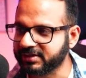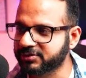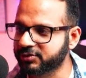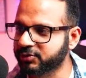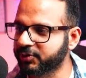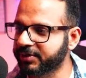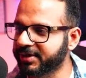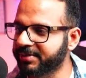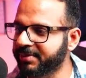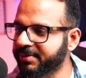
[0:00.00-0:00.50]

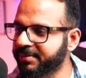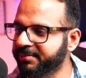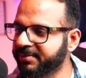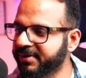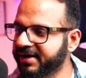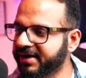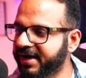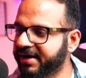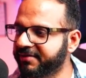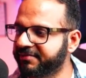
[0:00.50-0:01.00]
so
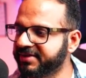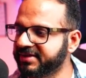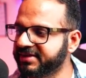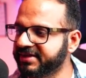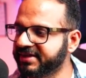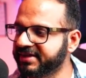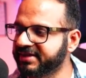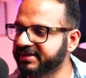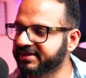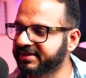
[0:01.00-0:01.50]
remember
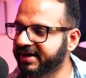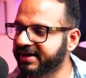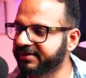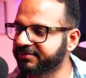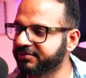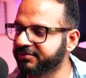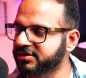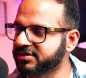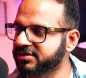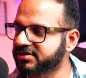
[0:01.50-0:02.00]
everything that
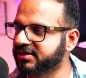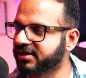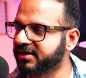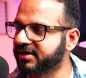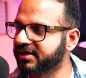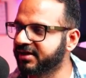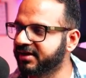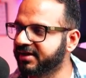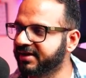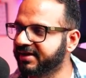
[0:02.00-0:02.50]
was
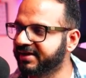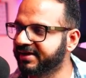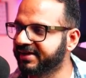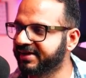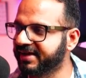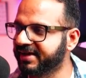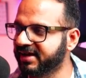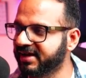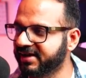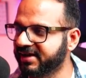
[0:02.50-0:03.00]
done
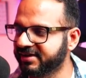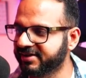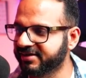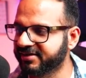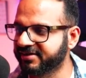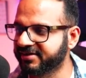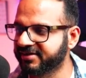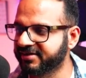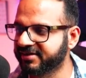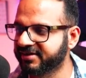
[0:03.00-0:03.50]
till
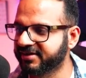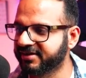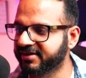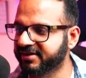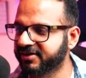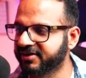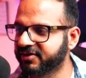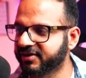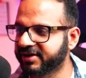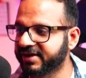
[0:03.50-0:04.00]
here,
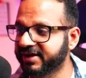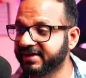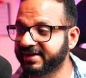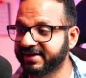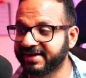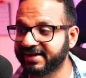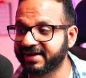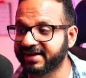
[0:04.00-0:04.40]
okay, till